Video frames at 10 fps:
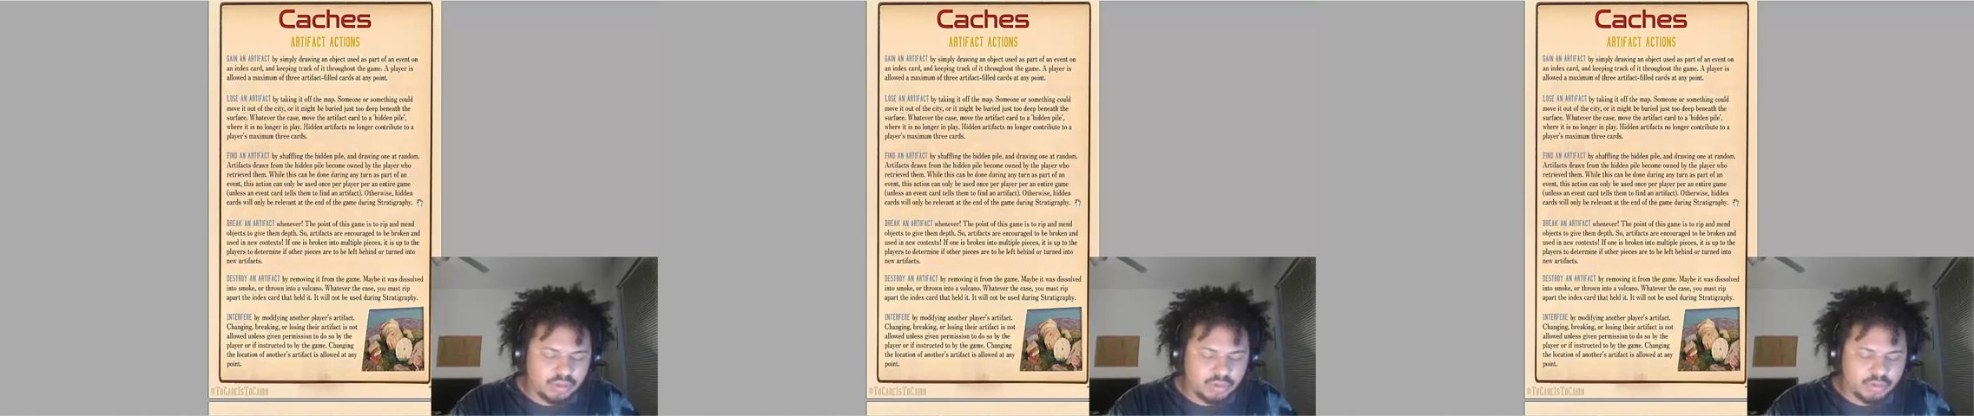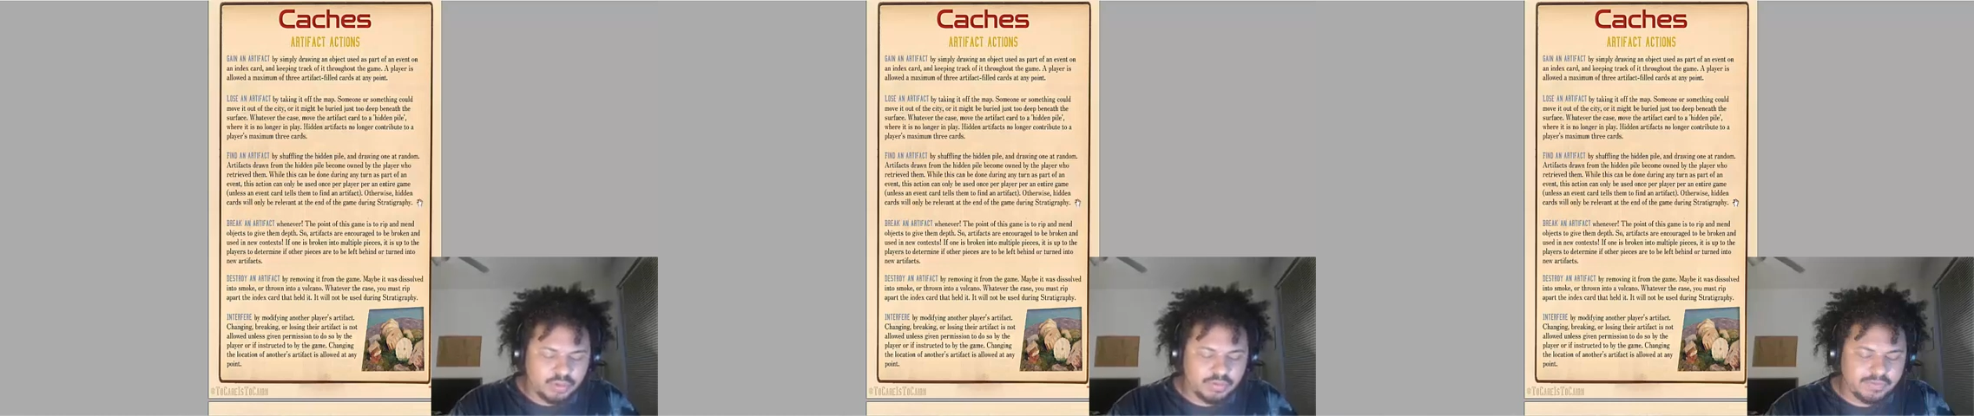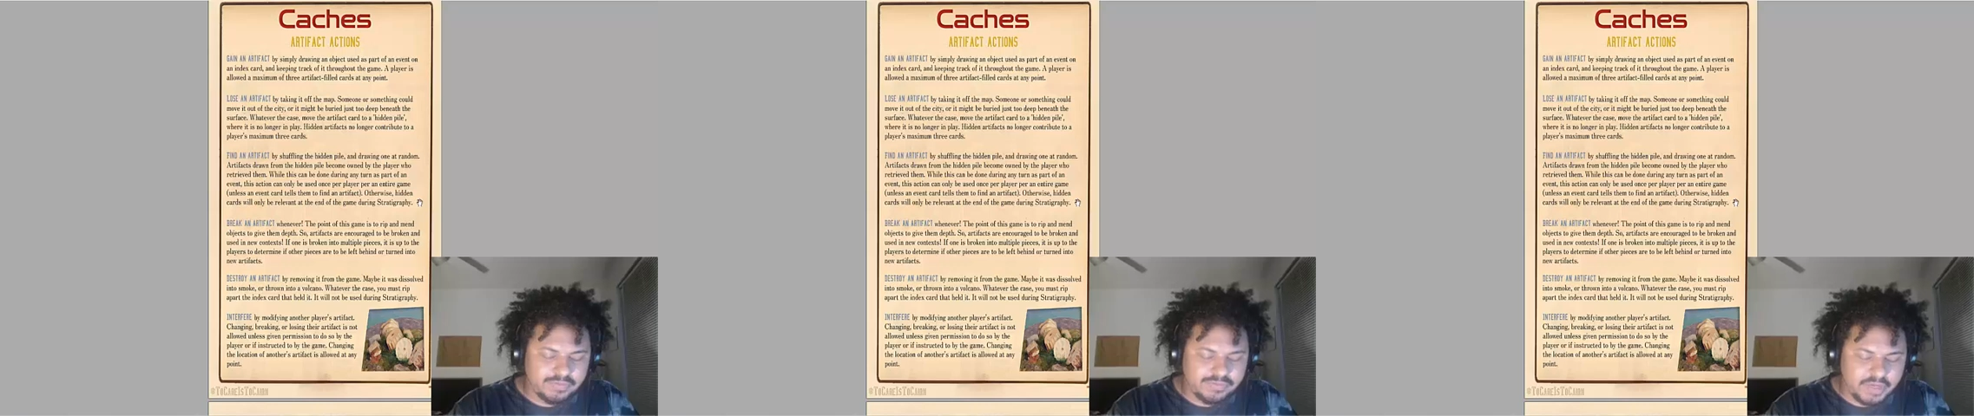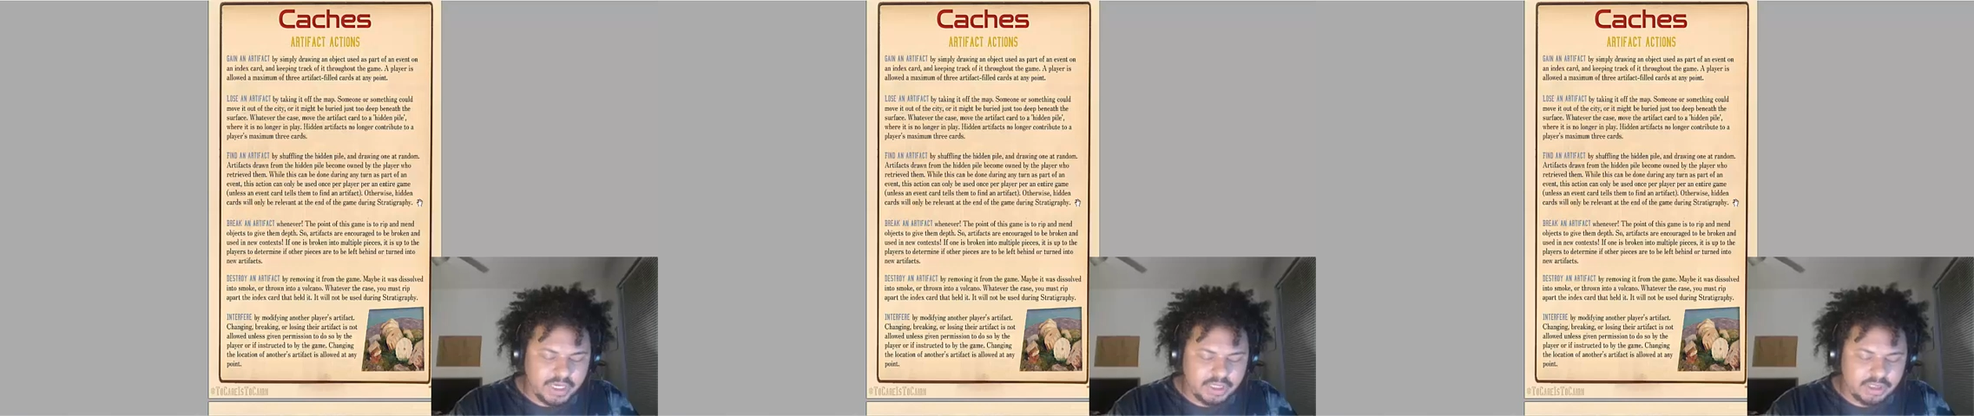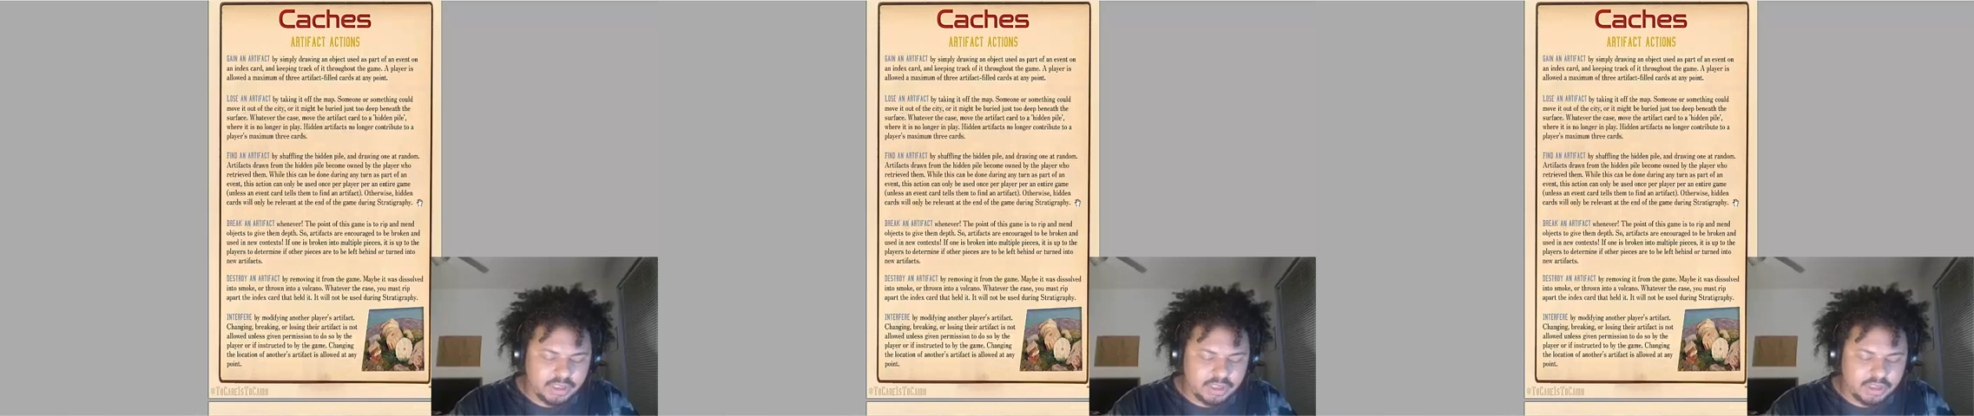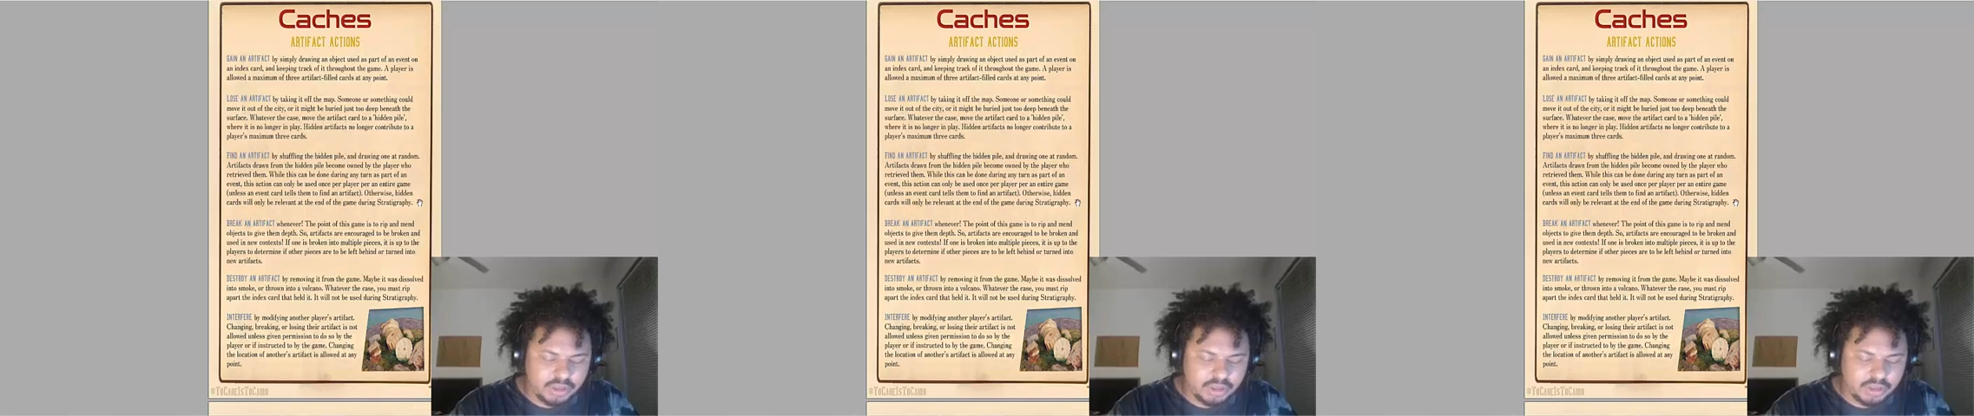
to fight